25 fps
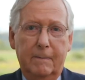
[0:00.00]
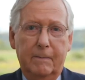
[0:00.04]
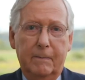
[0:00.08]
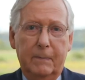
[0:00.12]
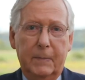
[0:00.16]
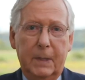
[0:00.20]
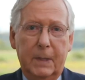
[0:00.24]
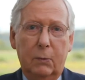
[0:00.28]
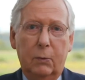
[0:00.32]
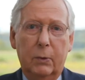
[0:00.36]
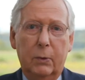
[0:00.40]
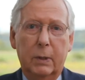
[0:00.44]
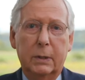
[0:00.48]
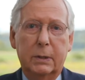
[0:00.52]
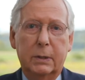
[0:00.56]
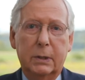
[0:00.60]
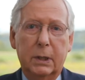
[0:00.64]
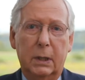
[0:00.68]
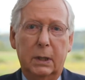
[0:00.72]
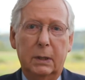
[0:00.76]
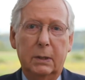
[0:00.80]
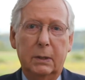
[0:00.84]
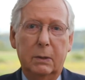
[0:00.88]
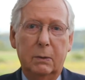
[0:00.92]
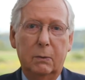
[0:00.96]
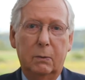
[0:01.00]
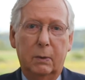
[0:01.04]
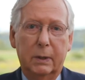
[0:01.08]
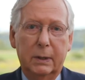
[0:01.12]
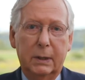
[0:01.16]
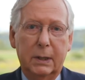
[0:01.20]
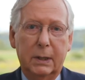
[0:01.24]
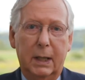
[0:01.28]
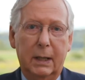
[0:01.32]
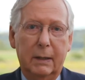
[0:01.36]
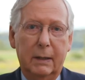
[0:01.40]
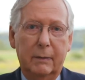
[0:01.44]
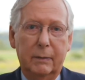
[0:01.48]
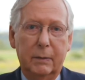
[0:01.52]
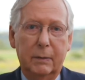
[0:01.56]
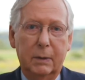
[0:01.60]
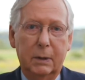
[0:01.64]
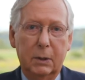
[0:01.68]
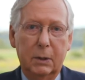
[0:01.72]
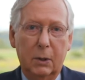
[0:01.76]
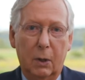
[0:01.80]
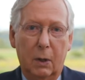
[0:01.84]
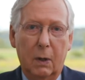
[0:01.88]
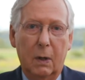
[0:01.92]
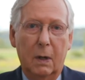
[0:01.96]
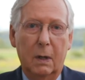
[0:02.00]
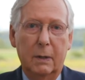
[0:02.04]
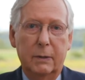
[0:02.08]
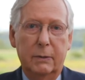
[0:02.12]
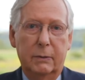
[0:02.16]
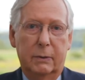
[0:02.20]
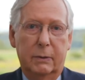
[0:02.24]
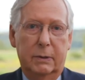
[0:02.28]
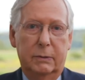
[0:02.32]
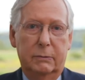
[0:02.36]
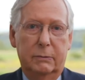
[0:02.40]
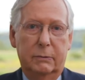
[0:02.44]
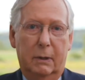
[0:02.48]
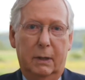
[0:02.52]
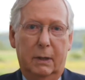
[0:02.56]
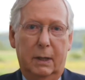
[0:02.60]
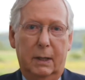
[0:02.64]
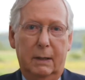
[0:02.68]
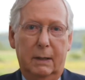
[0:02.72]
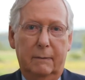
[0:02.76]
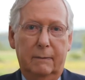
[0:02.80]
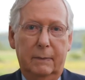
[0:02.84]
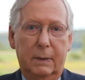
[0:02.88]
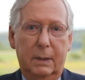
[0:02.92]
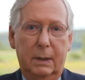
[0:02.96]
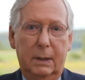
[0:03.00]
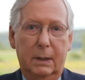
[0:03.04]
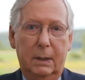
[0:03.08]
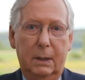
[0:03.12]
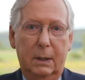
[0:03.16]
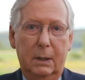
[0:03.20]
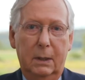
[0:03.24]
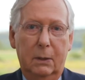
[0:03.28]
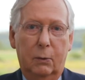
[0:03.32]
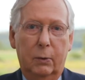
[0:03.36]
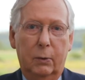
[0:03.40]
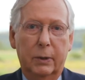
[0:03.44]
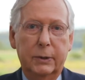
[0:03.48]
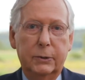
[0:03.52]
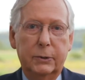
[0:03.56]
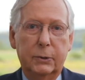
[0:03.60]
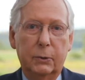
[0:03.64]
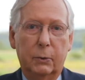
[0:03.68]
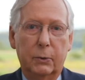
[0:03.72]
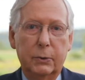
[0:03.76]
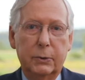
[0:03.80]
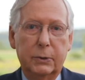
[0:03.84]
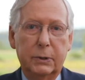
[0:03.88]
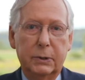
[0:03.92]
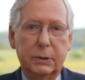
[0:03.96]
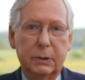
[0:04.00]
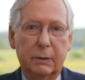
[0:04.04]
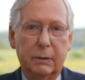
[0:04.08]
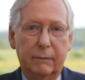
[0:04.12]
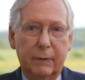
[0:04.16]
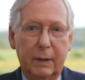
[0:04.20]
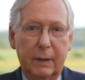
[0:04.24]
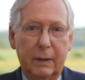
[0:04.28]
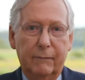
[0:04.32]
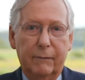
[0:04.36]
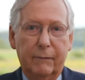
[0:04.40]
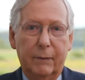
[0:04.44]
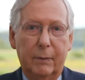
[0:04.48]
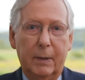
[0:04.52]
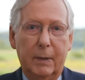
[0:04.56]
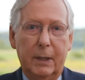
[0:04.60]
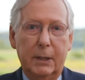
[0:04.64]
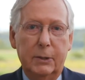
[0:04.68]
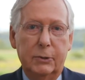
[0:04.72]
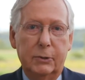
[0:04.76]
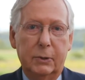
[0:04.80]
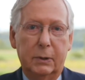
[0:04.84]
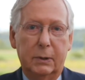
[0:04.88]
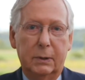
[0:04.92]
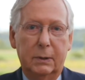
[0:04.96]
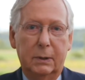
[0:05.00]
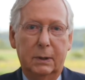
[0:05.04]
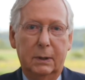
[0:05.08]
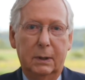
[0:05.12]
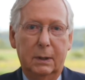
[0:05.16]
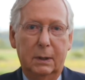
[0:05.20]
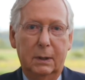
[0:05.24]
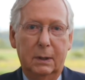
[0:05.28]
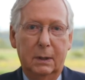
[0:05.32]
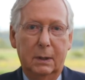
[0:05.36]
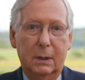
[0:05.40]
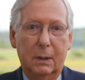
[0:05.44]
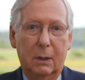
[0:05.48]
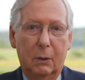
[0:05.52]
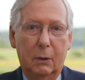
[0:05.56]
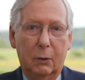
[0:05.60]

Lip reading: They want to tell you what kind of car you can drive, what sources of information are